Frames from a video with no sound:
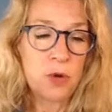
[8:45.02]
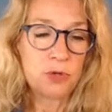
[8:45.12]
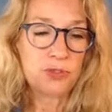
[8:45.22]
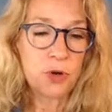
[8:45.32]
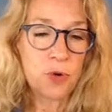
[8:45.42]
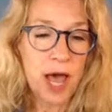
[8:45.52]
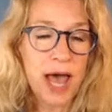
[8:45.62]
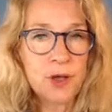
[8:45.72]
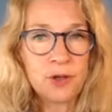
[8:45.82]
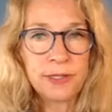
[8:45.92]
So
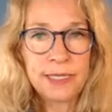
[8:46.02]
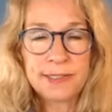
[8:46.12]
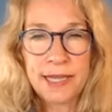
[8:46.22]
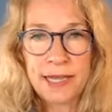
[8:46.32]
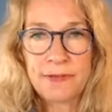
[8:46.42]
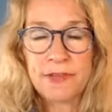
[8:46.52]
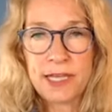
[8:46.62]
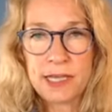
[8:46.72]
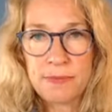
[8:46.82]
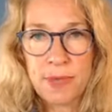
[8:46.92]
I only save
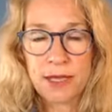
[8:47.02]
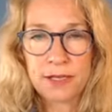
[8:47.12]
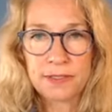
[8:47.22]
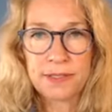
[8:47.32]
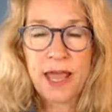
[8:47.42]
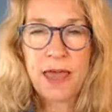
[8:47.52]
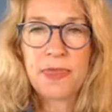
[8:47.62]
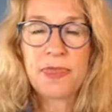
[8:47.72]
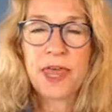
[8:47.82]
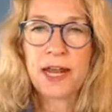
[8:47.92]
emails
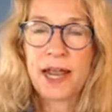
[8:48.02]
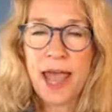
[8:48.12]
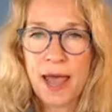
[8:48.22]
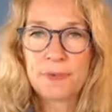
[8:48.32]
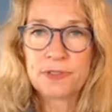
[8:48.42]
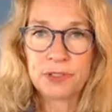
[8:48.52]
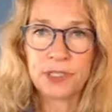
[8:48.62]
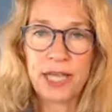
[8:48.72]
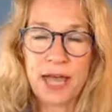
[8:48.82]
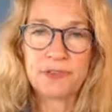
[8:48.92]
that I
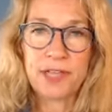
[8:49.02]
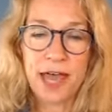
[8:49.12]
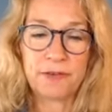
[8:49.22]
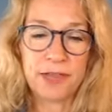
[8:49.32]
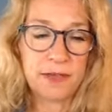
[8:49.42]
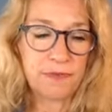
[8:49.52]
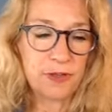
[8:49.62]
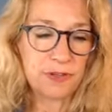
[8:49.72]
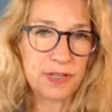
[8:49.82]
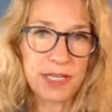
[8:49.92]
absolutely have to have. If
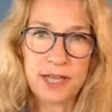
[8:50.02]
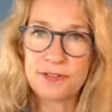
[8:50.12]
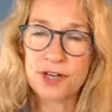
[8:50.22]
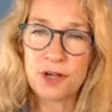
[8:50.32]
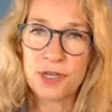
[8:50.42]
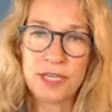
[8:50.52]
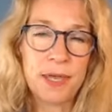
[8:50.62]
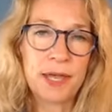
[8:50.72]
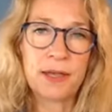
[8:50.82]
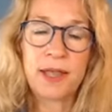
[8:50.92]
there's a yes/no
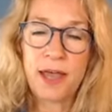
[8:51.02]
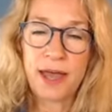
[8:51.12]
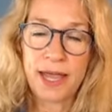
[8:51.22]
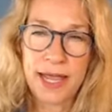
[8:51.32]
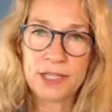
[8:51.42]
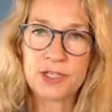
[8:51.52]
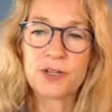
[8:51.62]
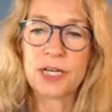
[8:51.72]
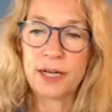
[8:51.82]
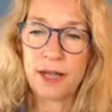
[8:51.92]
email, I answer
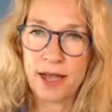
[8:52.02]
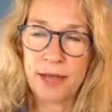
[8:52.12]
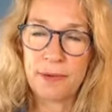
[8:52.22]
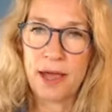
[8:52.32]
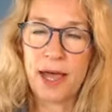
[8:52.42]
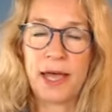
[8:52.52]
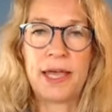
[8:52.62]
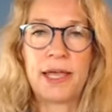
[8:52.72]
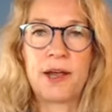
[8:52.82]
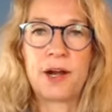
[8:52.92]
it,
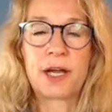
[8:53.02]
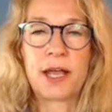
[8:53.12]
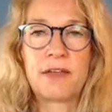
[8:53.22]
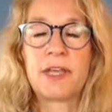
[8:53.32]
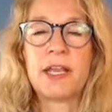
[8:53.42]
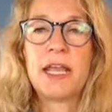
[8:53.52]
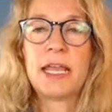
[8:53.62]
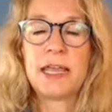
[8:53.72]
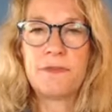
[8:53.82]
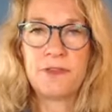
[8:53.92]
I archive it.
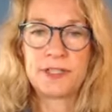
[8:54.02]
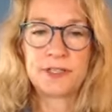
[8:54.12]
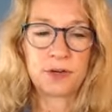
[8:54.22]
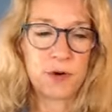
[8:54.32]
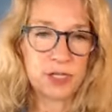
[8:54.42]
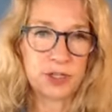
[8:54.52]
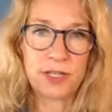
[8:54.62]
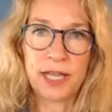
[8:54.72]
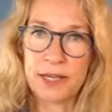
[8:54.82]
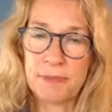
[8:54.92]
If it's a question
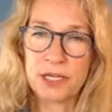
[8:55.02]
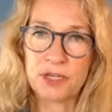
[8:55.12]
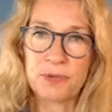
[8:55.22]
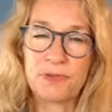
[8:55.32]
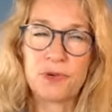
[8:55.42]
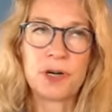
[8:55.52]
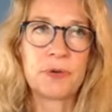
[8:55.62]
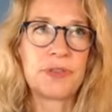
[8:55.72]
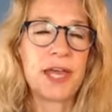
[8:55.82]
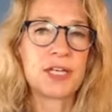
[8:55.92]
like I mentioned before
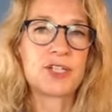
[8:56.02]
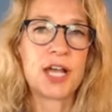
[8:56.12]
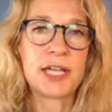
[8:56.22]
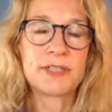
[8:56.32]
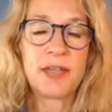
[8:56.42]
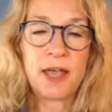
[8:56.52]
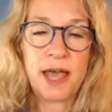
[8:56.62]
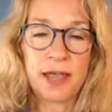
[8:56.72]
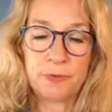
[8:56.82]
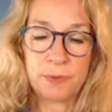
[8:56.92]
with the headshots,
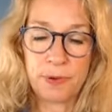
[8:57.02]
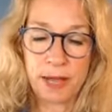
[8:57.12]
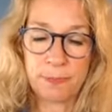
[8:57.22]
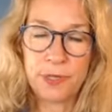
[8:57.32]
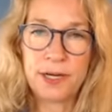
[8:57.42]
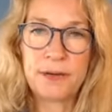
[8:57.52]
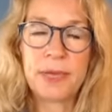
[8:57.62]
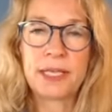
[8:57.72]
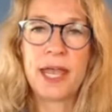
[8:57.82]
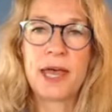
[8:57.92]
I would put it in
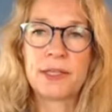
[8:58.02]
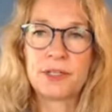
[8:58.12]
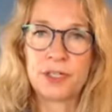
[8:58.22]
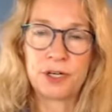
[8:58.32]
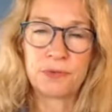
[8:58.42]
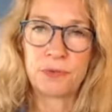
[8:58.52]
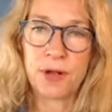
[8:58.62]
my calendar,